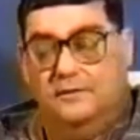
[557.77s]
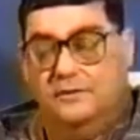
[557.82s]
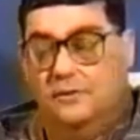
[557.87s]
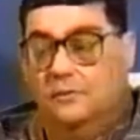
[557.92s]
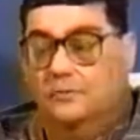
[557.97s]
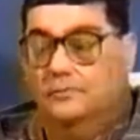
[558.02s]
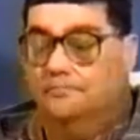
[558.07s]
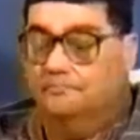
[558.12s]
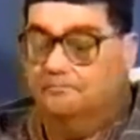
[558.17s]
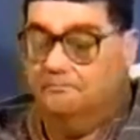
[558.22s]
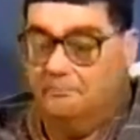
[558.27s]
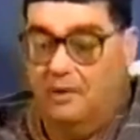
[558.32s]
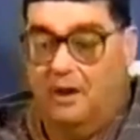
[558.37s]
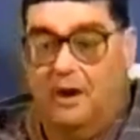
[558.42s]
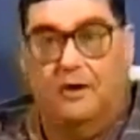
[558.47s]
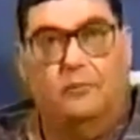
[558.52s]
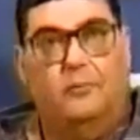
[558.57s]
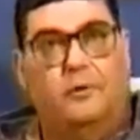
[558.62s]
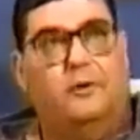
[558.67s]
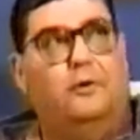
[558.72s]
So
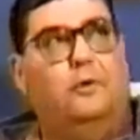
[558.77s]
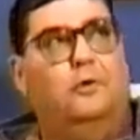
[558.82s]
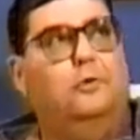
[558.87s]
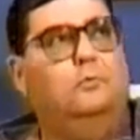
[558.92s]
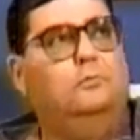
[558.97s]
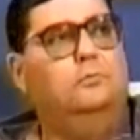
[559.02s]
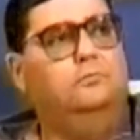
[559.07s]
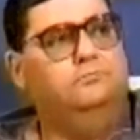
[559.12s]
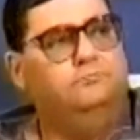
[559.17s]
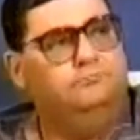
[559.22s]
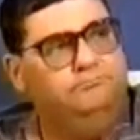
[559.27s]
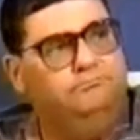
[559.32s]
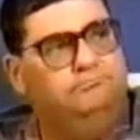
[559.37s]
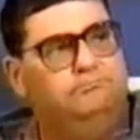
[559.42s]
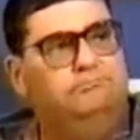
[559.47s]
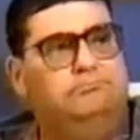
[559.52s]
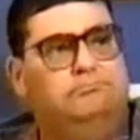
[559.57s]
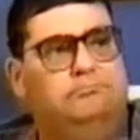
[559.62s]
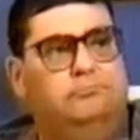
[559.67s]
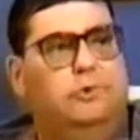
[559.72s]
I went home,
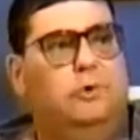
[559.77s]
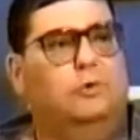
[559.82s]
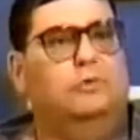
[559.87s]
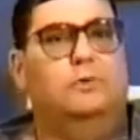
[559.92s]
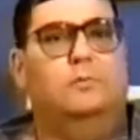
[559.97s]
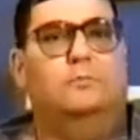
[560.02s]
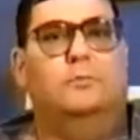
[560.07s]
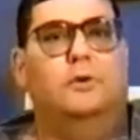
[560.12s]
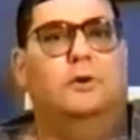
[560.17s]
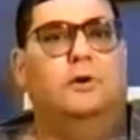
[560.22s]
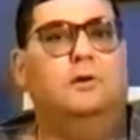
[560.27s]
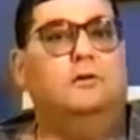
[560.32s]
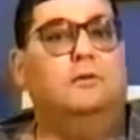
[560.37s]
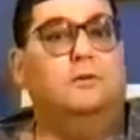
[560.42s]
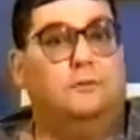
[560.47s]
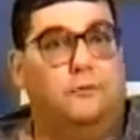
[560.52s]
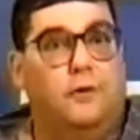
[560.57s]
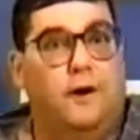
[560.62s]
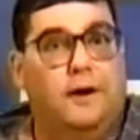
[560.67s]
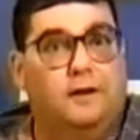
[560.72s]
wrote the book,
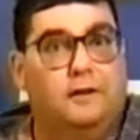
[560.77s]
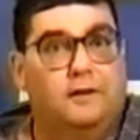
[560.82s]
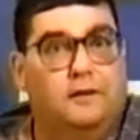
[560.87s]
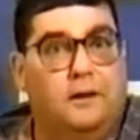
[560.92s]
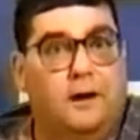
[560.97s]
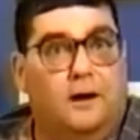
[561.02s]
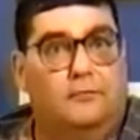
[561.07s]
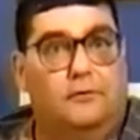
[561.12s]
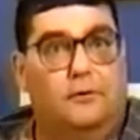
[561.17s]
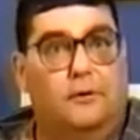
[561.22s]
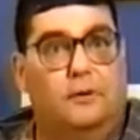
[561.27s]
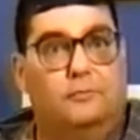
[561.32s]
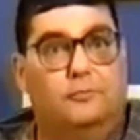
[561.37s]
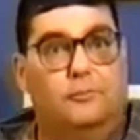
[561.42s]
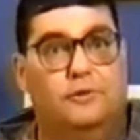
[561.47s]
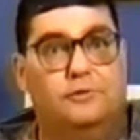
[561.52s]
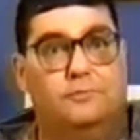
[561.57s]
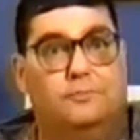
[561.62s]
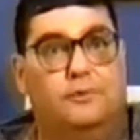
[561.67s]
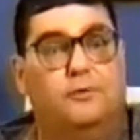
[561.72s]
The Franklin
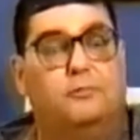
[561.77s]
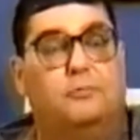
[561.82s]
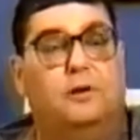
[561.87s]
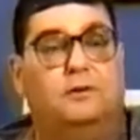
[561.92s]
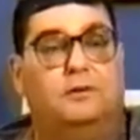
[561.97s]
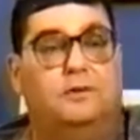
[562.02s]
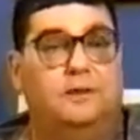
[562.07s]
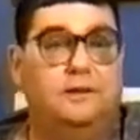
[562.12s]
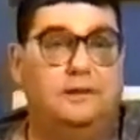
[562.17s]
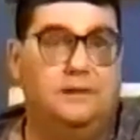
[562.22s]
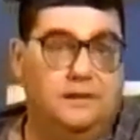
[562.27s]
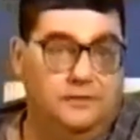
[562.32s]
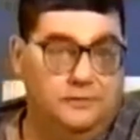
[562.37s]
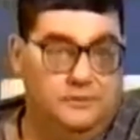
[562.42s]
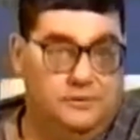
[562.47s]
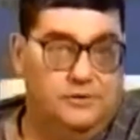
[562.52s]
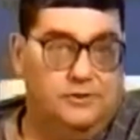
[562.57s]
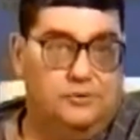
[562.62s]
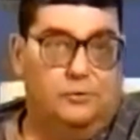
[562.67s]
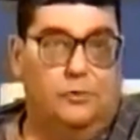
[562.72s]
Cover-Up, which pretty well
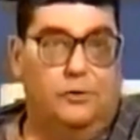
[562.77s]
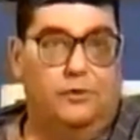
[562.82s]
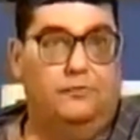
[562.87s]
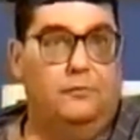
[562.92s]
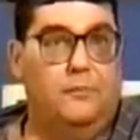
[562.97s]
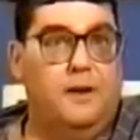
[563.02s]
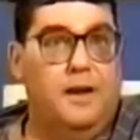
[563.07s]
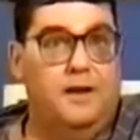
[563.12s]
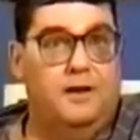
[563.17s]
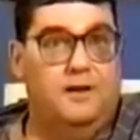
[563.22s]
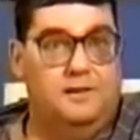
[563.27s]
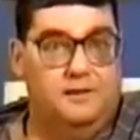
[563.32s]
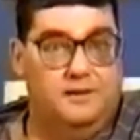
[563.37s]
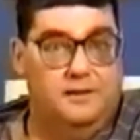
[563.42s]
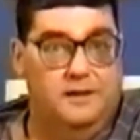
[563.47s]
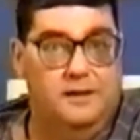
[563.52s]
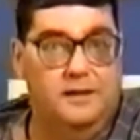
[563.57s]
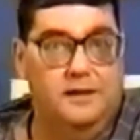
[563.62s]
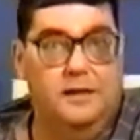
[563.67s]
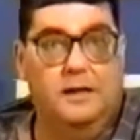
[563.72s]
details the story from A to
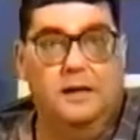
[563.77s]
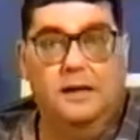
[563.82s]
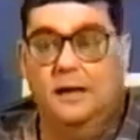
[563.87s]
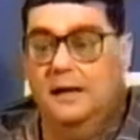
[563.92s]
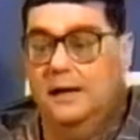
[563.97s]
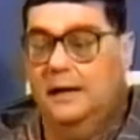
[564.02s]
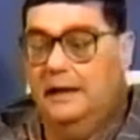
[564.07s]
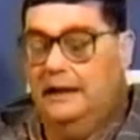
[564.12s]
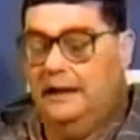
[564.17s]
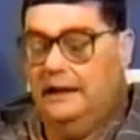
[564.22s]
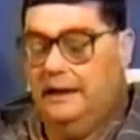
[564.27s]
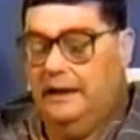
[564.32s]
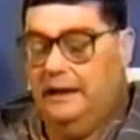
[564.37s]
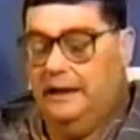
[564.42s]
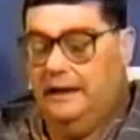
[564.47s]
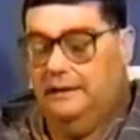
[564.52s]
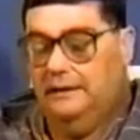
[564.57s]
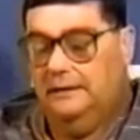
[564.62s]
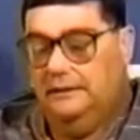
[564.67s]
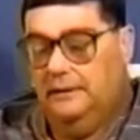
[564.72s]
Z,
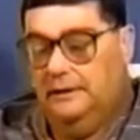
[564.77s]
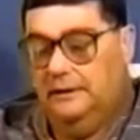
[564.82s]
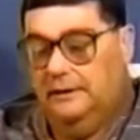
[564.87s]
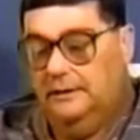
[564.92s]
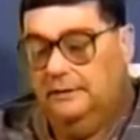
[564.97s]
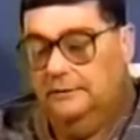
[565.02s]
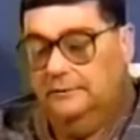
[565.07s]
and